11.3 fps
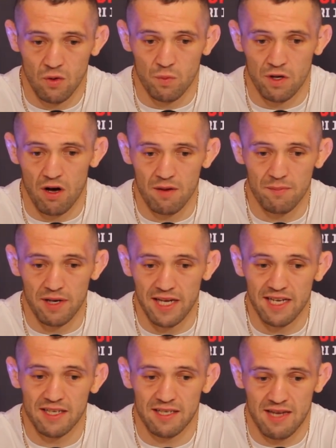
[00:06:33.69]
We all
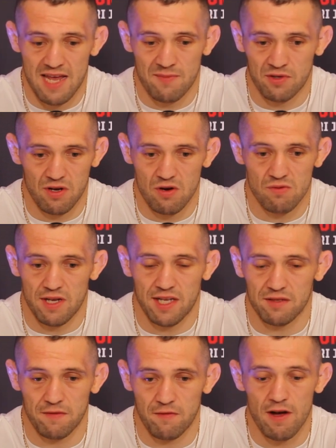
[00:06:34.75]
bleed the same, so
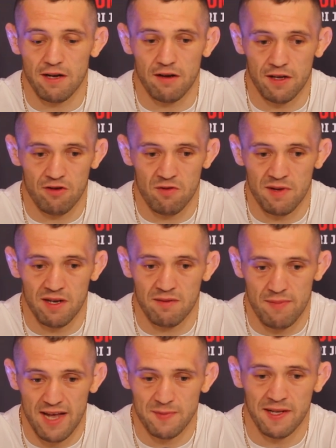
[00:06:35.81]
it's a fight. Like, you know what I mean? The
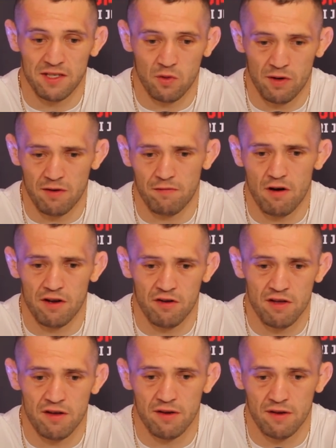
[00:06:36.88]
best man's going to win on Friday night.